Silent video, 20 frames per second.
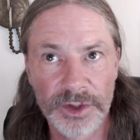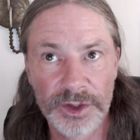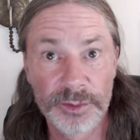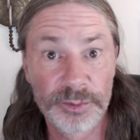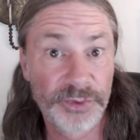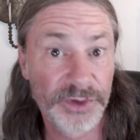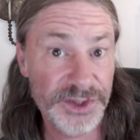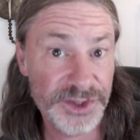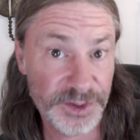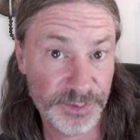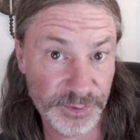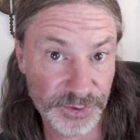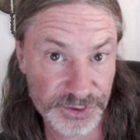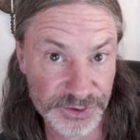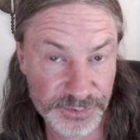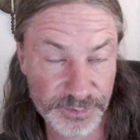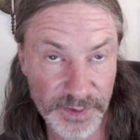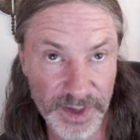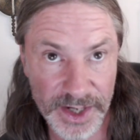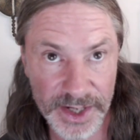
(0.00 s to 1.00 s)
principles
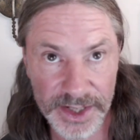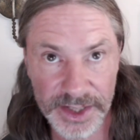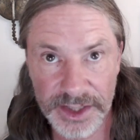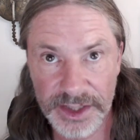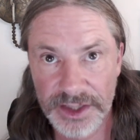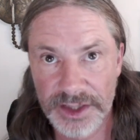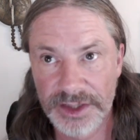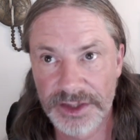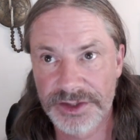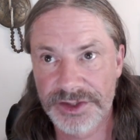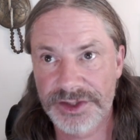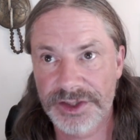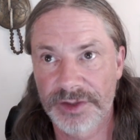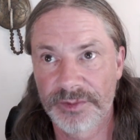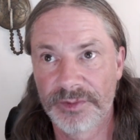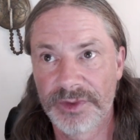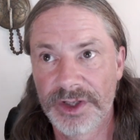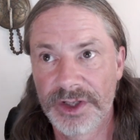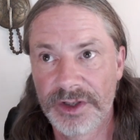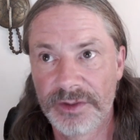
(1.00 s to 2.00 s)
by
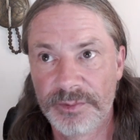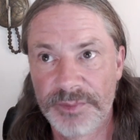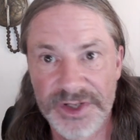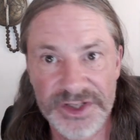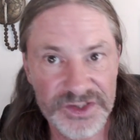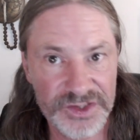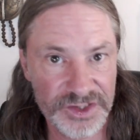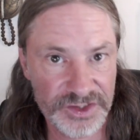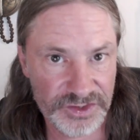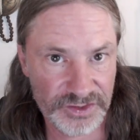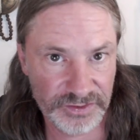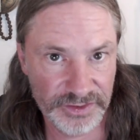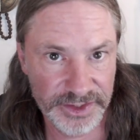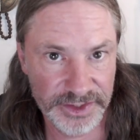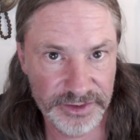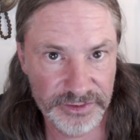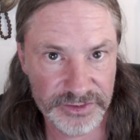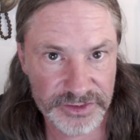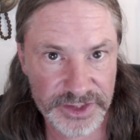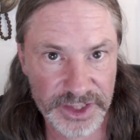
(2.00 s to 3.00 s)
some business
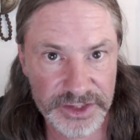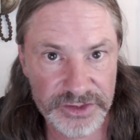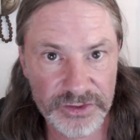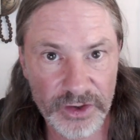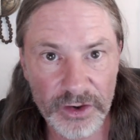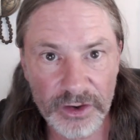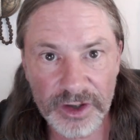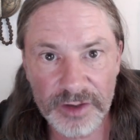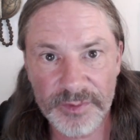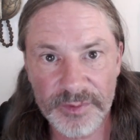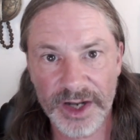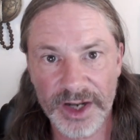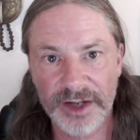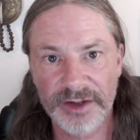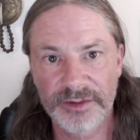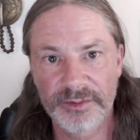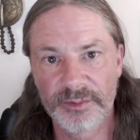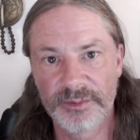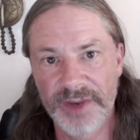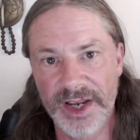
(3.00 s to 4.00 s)
leaders, they talk
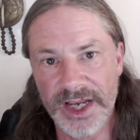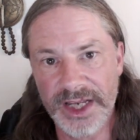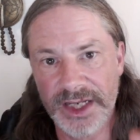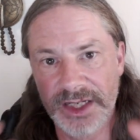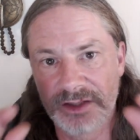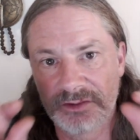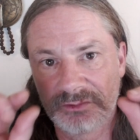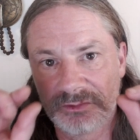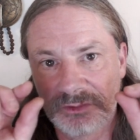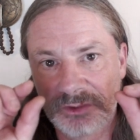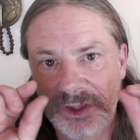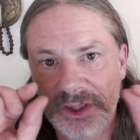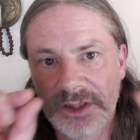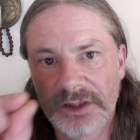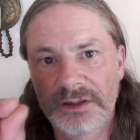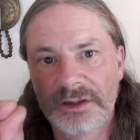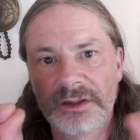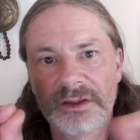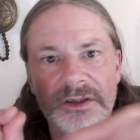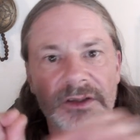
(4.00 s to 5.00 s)
about making
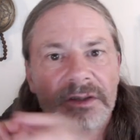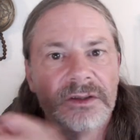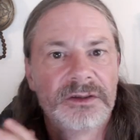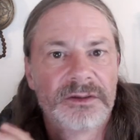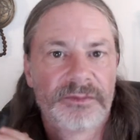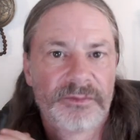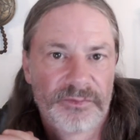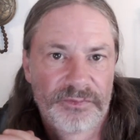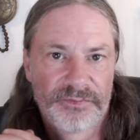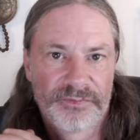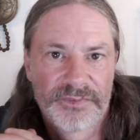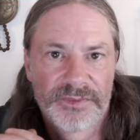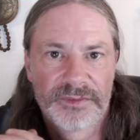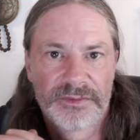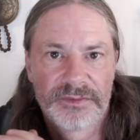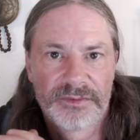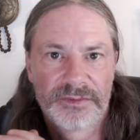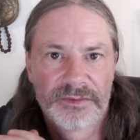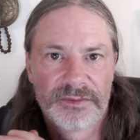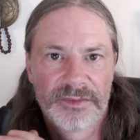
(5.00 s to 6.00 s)
little
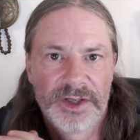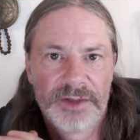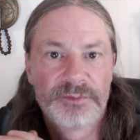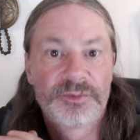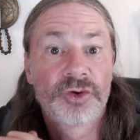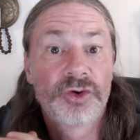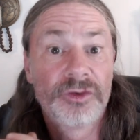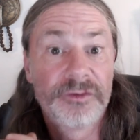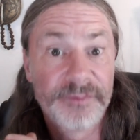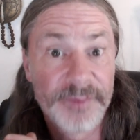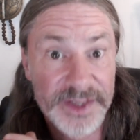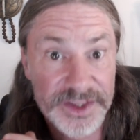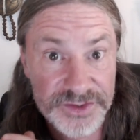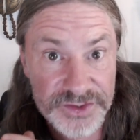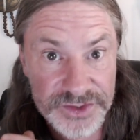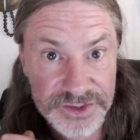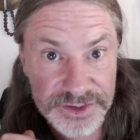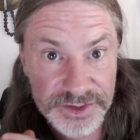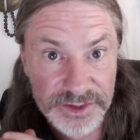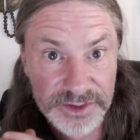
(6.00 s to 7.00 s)

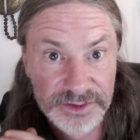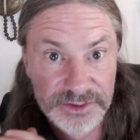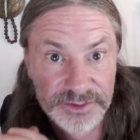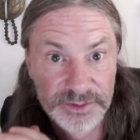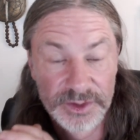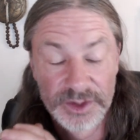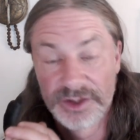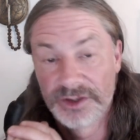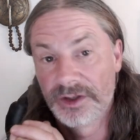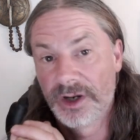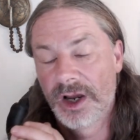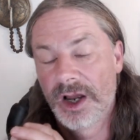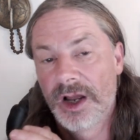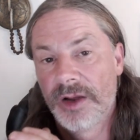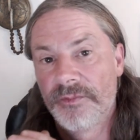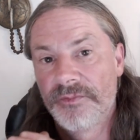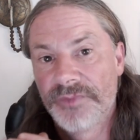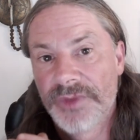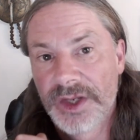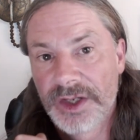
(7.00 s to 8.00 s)
improvements
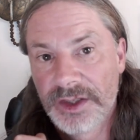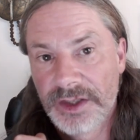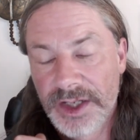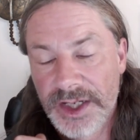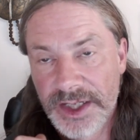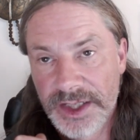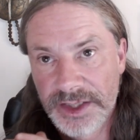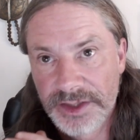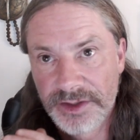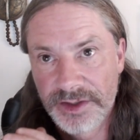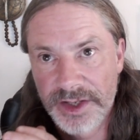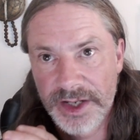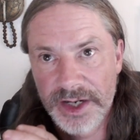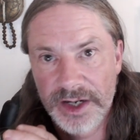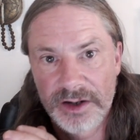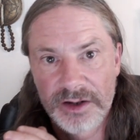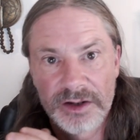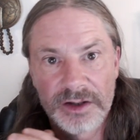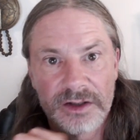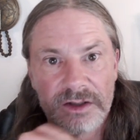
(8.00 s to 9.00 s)
um, in
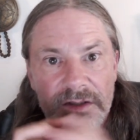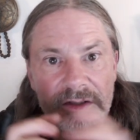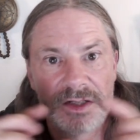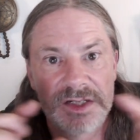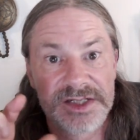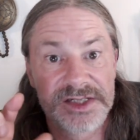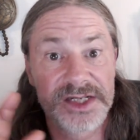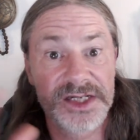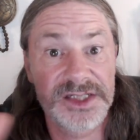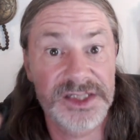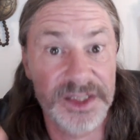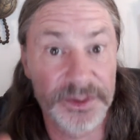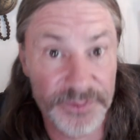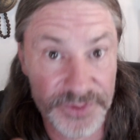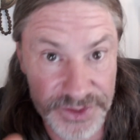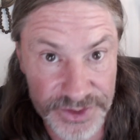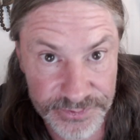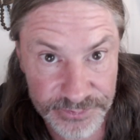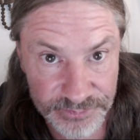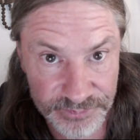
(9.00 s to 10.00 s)
their
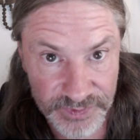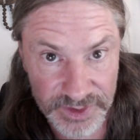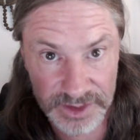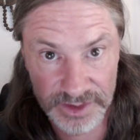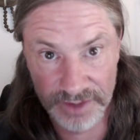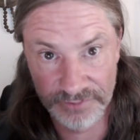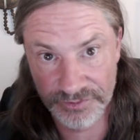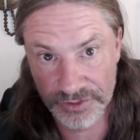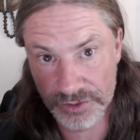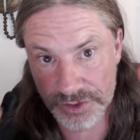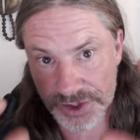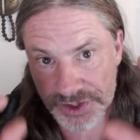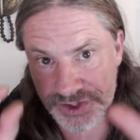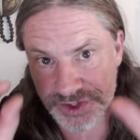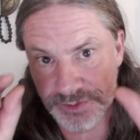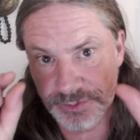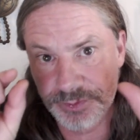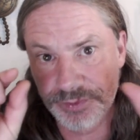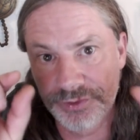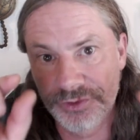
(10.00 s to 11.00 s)
systems. If you just
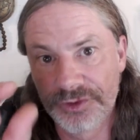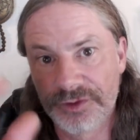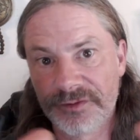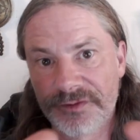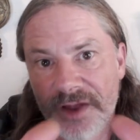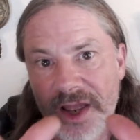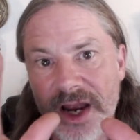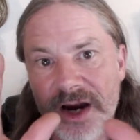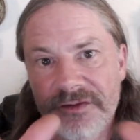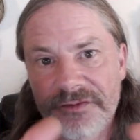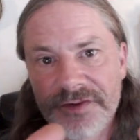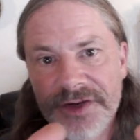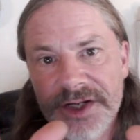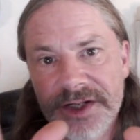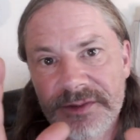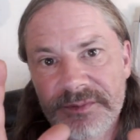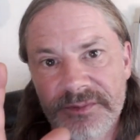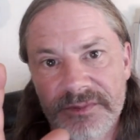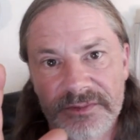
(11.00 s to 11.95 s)
improve every